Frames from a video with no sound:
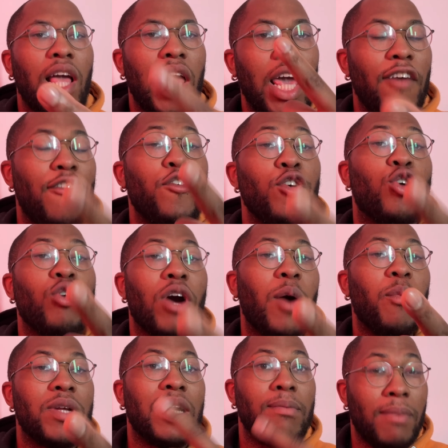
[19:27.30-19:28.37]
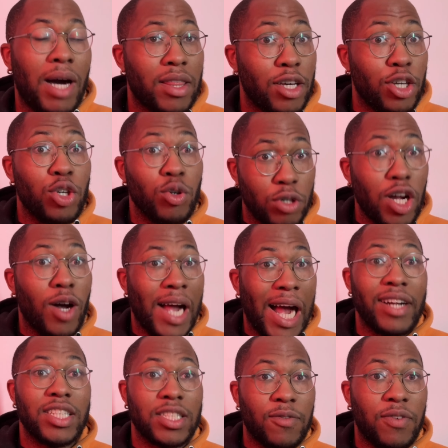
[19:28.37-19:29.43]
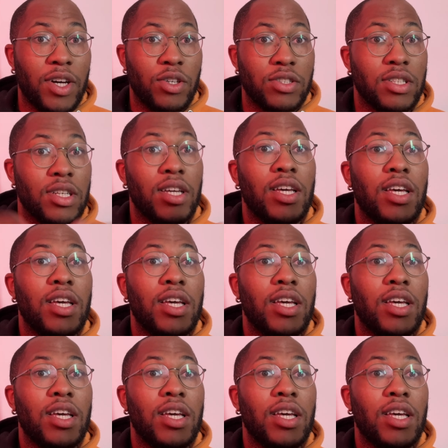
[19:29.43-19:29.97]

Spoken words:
If you grew up with a mother, you know how this feels.